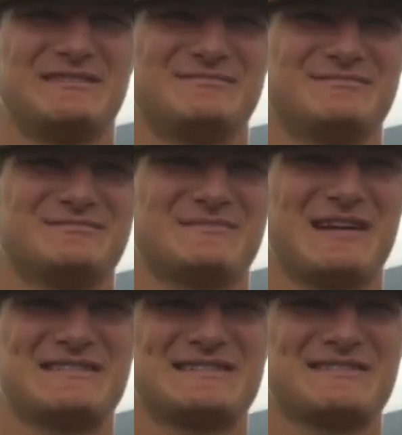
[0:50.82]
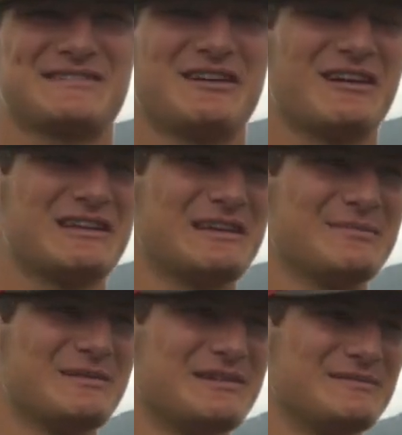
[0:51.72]
and kind of sounds
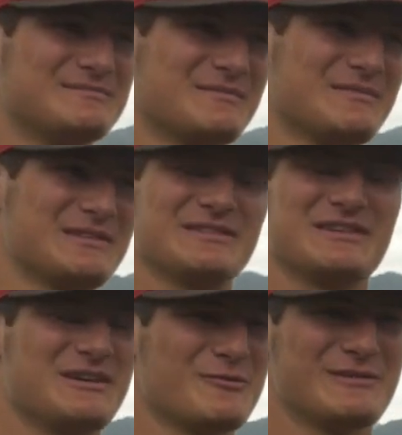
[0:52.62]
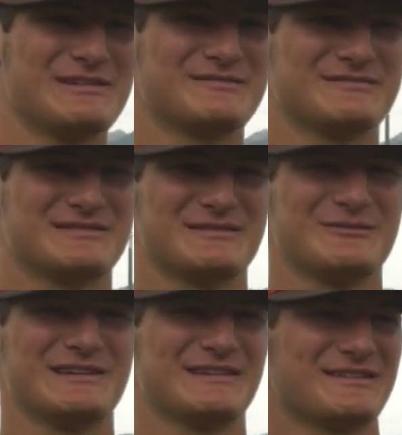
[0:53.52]
cocky, but I mean, you gotta win to
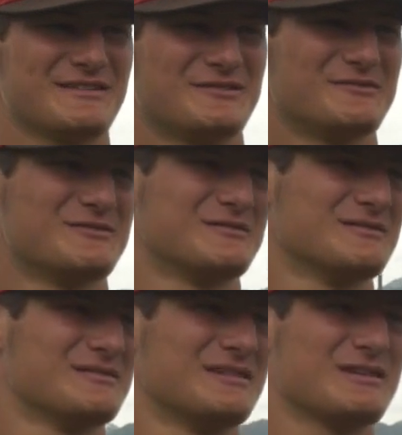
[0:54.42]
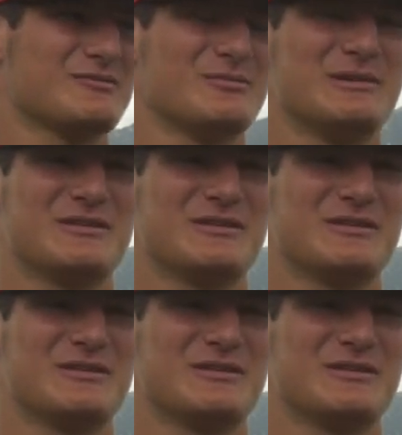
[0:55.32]
win it, so I think we'll be